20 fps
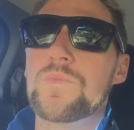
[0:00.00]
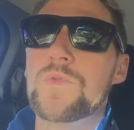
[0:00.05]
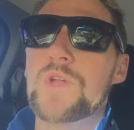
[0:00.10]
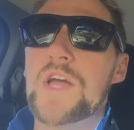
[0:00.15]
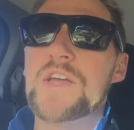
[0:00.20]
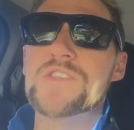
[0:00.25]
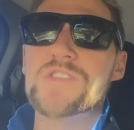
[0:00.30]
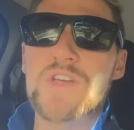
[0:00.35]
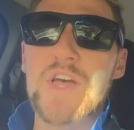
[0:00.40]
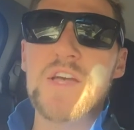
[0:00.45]

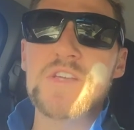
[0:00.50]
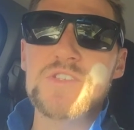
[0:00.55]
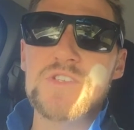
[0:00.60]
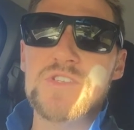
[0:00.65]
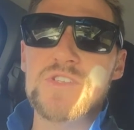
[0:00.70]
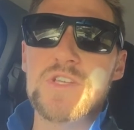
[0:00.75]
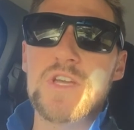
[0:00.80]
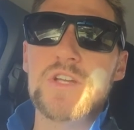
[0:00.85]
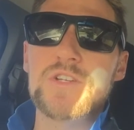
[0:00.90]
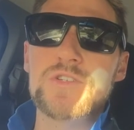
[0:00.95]
as a
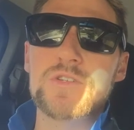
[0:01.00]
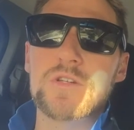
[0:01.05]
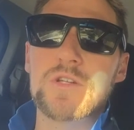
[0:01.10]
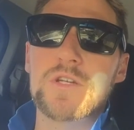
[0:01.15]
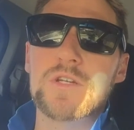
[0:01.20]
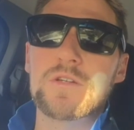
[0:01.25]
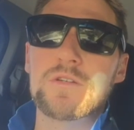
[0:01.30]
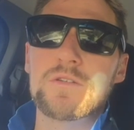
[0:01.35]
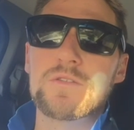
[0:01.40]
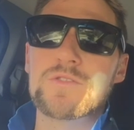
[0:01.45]

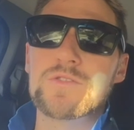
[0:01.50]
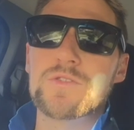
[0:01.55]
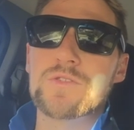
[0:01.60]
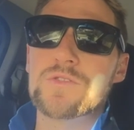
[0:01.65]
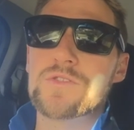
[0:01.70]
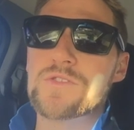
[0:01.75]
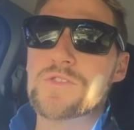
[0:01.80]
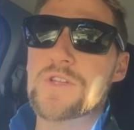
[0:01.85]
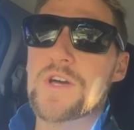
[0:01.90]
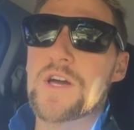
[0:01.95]
scheduling sort
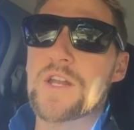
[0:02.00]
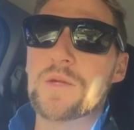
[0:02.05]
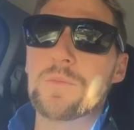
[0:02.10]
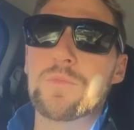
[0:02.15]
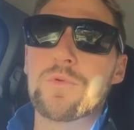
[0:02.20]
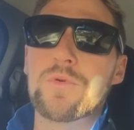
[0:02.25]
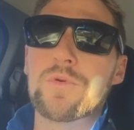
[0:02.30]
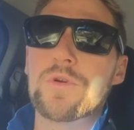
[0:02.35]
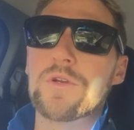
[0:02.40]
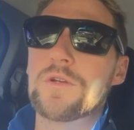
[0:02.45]
of starting
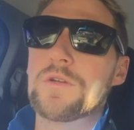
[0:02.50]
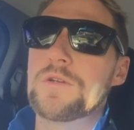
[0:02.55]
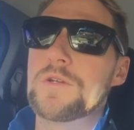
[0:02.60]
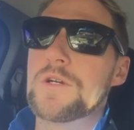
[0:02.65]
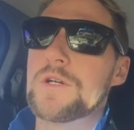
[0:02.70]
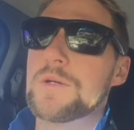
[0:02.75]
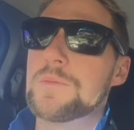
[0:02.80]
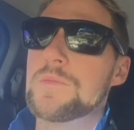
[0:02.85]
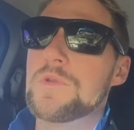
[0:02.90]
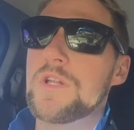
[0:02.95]
point,
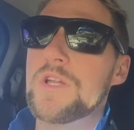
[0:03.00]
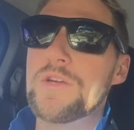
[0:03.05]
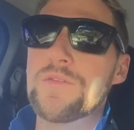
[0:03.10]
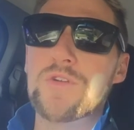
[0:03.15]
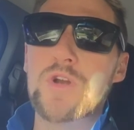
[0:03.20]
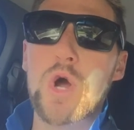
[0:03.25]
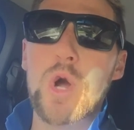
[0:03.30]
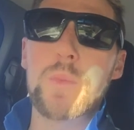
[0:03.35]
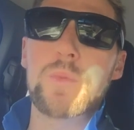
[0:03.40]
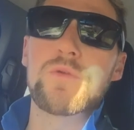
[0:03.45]
leave
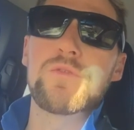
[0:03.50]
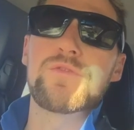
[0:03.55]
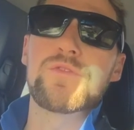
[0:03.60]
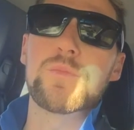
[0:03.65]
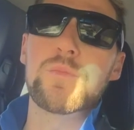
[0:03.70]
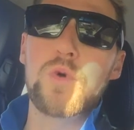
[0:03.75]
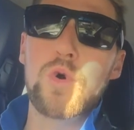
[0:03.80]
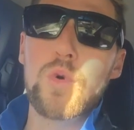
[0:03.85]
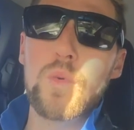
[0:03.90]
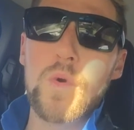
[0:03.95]
it open for
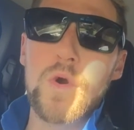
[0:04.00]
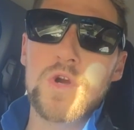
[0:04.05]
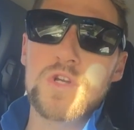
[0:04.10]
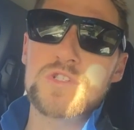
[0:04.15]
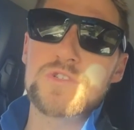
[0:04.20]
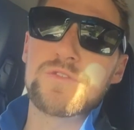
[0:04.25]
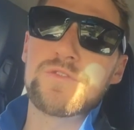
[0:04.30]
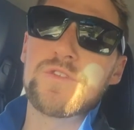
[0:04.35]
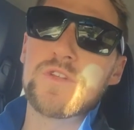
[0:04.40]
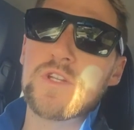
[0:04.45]
more work
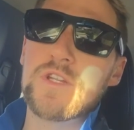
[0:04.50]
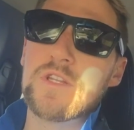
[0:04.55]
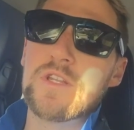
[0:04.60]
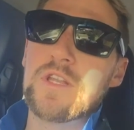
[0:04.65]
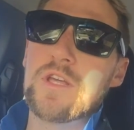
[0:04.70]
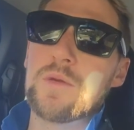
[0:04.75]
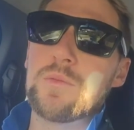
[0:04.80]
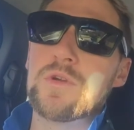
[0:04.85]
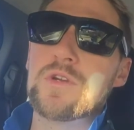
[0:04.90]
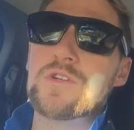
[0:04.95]
to fit in
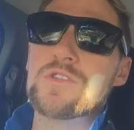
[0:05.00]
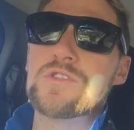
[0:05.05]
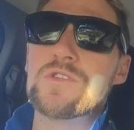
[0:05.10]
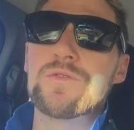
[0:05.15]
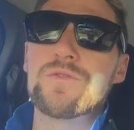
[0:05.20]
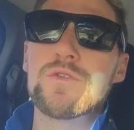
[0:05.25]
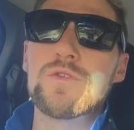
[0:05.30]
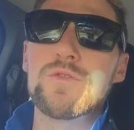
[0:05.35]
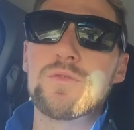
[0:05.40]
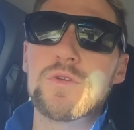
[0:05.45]
there. Because
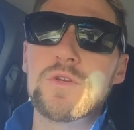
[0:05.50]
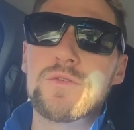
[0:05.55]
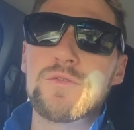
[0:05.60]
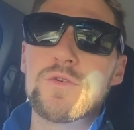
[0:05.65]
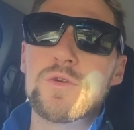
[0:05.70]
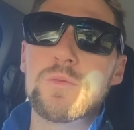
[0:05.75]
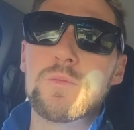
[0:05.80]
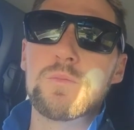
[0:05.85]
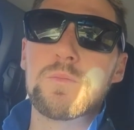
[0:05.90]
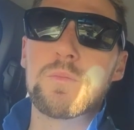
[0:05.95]
if
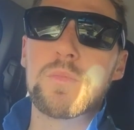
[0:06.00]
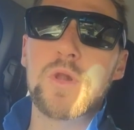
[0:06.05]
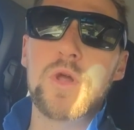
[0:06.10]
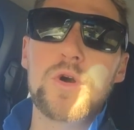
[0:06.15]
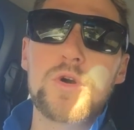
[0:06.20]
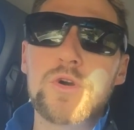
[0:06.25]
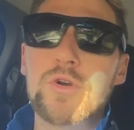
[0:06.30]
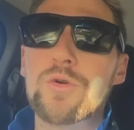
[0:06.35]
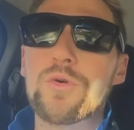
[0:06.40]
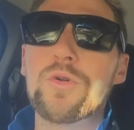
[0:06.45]
you
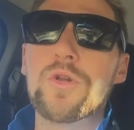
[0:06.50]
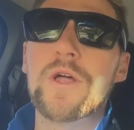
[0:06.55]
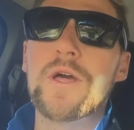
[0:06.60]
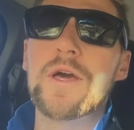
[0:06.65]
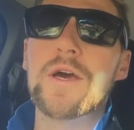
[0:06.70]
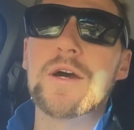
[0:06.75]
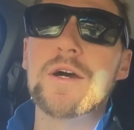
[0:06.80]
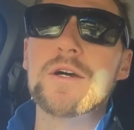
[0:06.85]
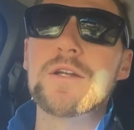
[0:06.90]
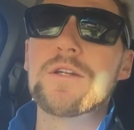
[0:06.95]
block it all
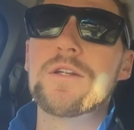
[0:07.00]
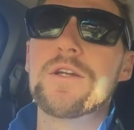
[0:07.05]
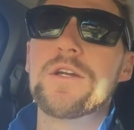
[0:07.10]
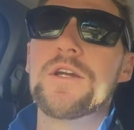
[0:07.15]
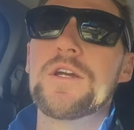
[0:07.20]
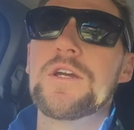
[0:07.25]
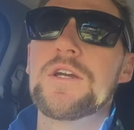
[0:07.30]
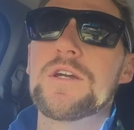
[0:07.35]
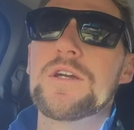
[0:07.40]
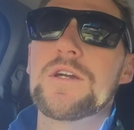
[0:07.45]
out,
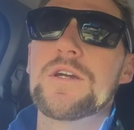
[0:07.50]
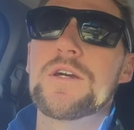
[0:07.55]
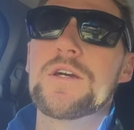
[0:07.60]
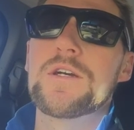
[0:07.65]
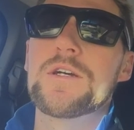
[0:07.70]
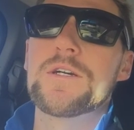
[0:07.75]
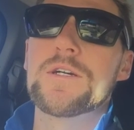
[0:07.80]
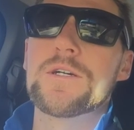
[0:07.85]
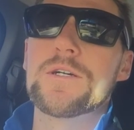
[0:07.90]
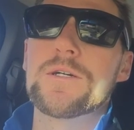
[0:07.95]

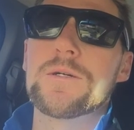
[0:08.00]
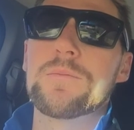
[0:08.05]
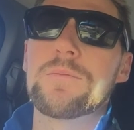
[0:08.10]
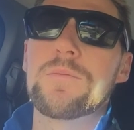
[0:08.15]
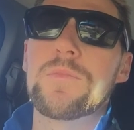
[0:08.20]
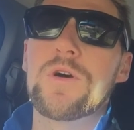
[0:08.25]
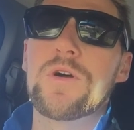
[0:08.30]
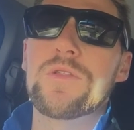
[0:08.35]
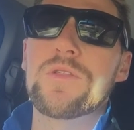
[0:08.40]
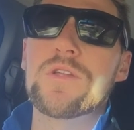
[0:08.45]
I
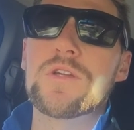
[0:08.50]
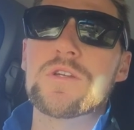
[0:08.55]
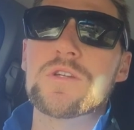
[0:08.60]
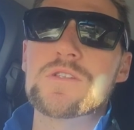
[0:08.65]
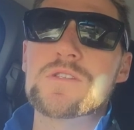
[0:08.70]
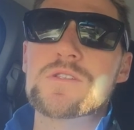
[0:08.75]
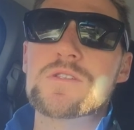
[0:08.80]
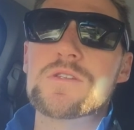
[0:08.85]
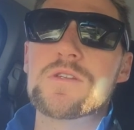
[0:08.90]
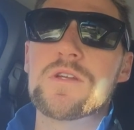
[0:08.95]
think
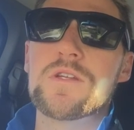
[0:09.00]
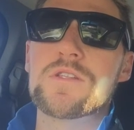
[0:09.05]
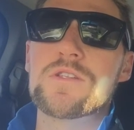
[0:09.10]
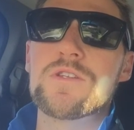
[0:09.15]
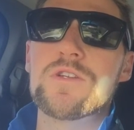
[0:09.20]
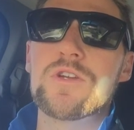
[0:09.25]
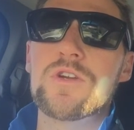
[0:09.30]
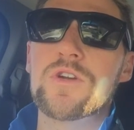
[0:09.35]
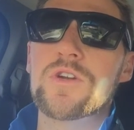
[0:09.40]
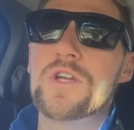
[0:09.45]
it's
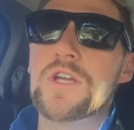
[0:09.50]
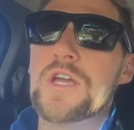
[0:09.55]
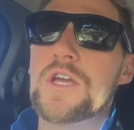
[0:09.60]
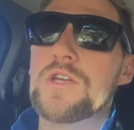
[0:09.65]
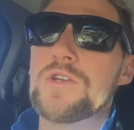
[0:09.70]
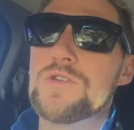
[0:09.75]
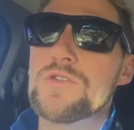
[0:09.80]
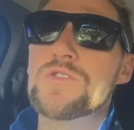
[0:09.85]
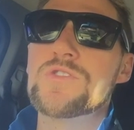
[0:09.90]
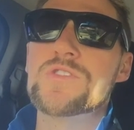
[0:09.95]
you're gonna get
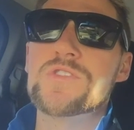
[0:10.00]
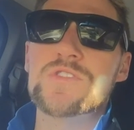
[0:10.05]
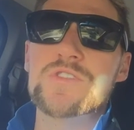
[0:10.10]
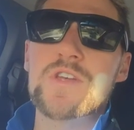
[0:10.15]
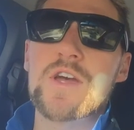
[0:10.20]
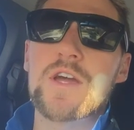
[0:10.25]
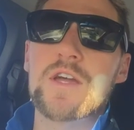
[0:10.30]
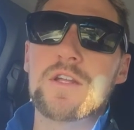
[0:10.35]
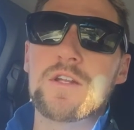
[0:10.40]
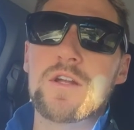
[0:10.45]
used to
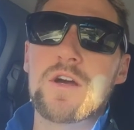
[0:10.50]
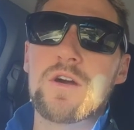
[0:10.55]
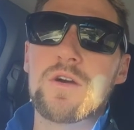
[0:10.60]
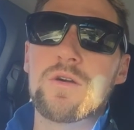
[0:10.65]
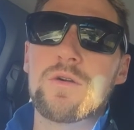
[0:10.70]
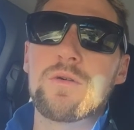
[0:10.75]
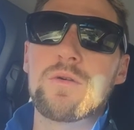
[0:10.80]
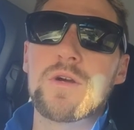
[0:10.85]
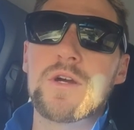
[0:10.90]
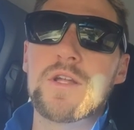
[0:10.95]
saying
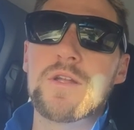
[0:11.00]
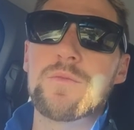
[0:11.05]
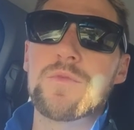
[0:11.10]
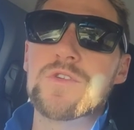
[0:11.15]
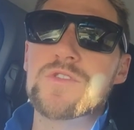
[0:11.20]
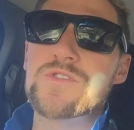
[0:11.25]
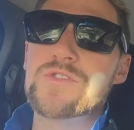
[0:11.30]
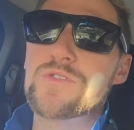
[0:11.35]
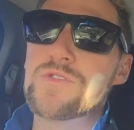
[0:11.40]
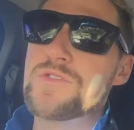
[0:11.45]
no. And
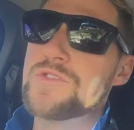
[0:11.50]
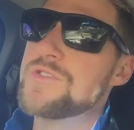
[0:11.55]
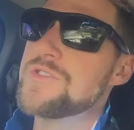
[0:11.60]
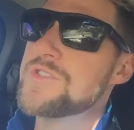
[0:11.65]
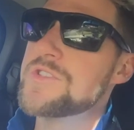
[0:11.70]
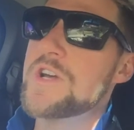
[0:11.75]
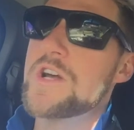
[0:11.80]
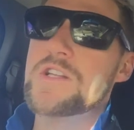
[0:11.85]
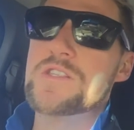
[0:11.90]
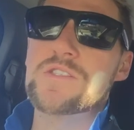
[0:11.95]
as soon as you
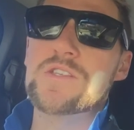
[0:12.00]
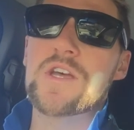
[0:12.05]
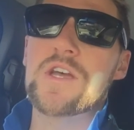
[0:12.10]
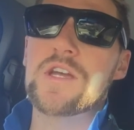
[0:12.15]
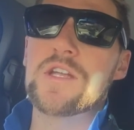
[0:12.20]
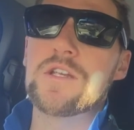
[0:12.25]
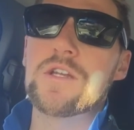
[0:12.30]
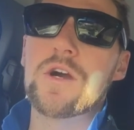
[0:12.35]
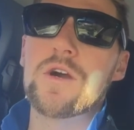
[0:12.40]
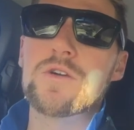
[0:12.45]
start
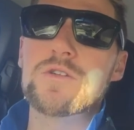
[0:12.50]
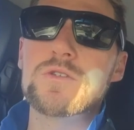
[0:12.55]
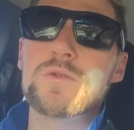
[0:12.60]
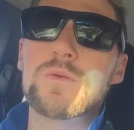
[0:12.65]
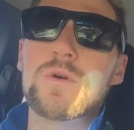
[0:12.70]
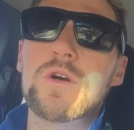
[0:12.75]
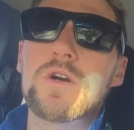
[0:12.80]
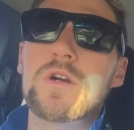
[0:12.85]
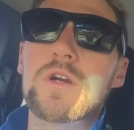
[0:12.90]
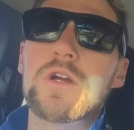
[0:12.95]
saying no to
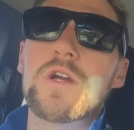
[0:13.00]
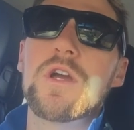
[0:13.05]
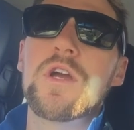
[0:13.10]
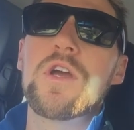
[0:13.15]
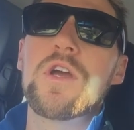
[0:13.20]
work,